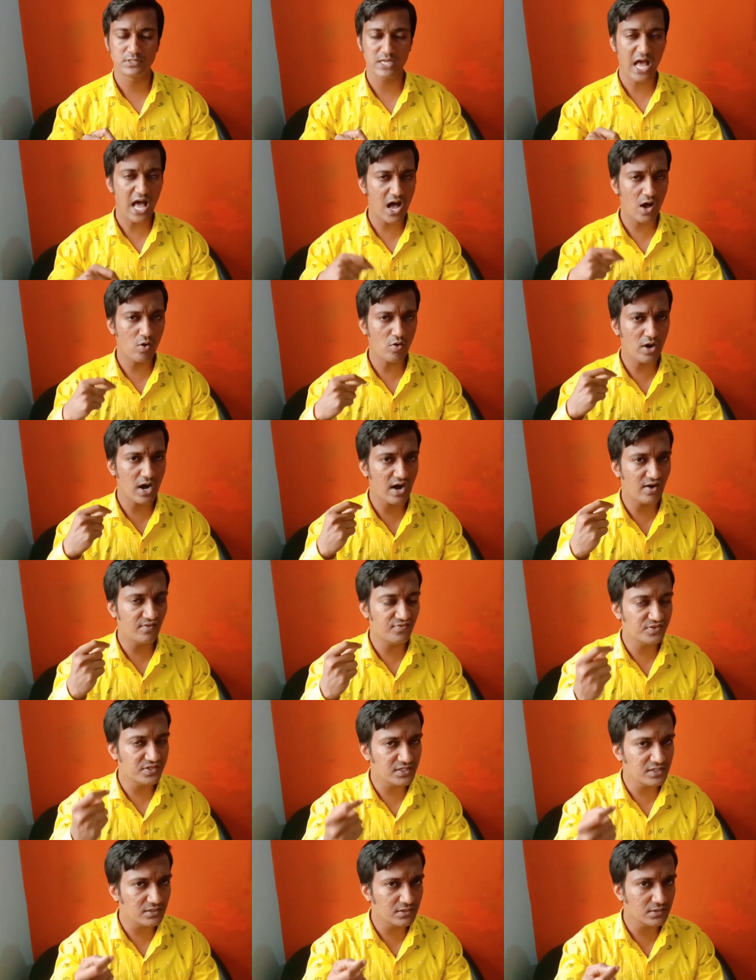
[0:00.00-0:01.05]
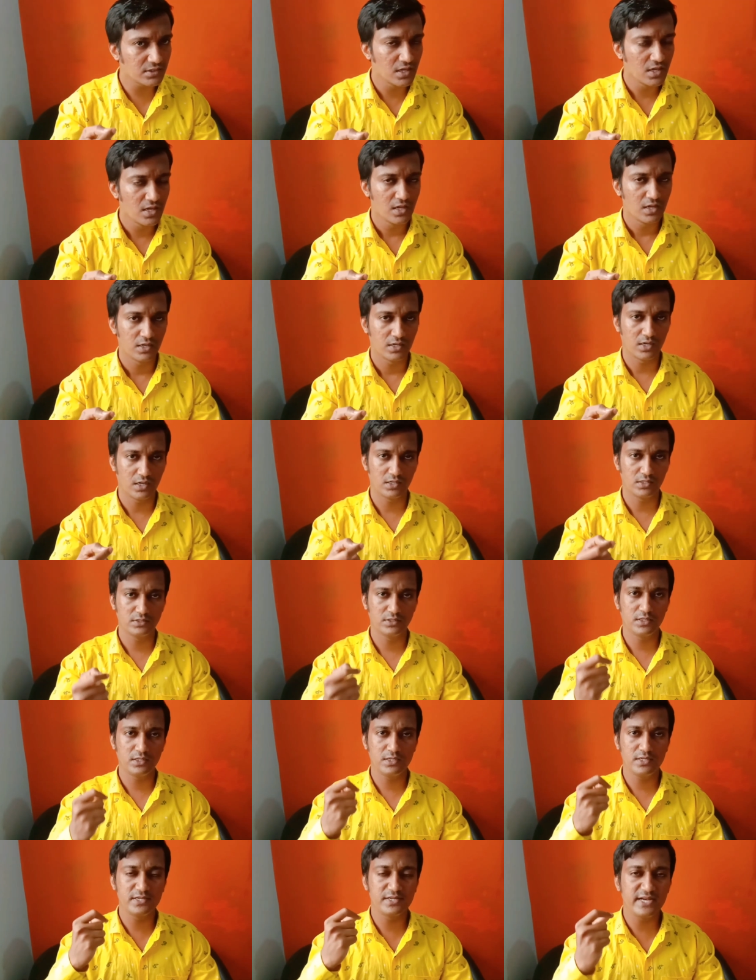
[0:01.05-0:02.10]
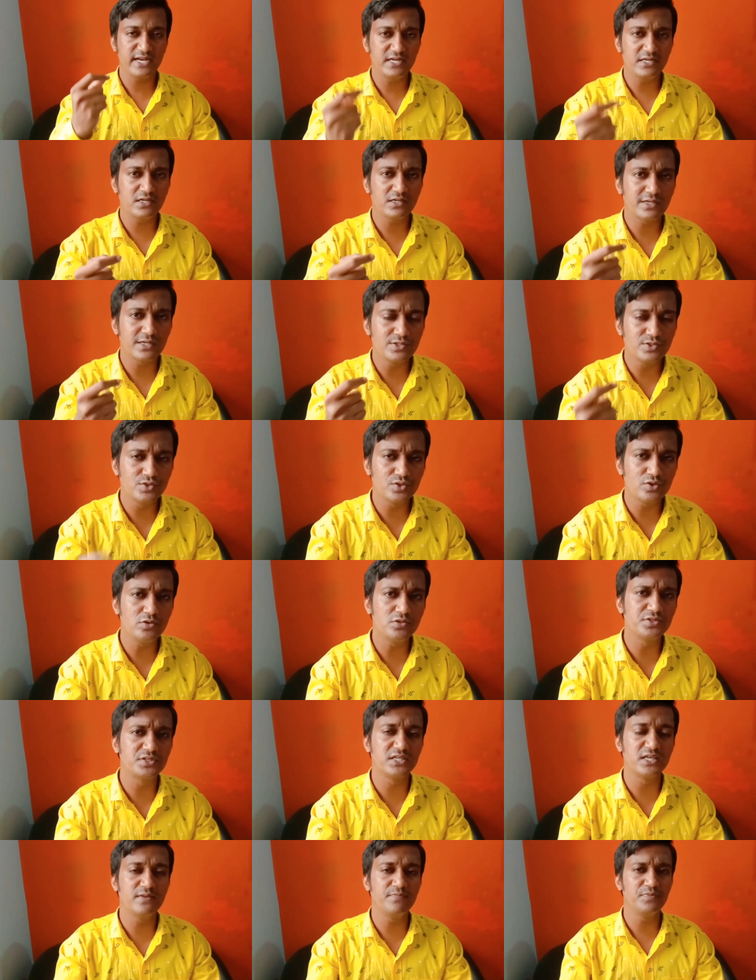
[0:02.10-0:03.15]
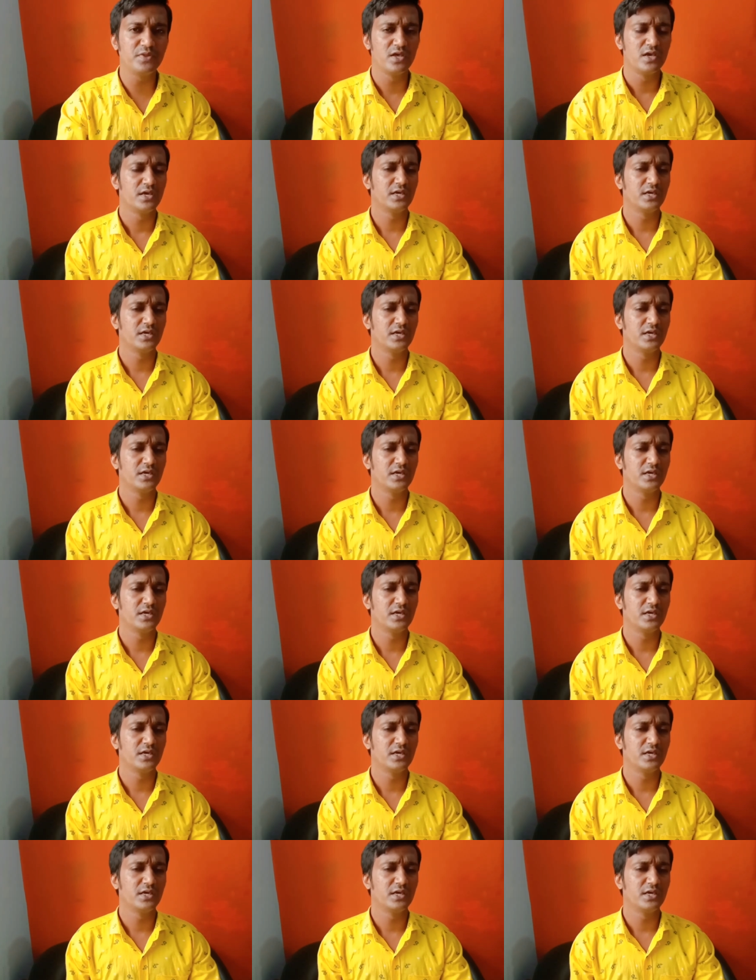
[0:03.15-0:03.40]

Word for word: now after uh, the narrator consoles him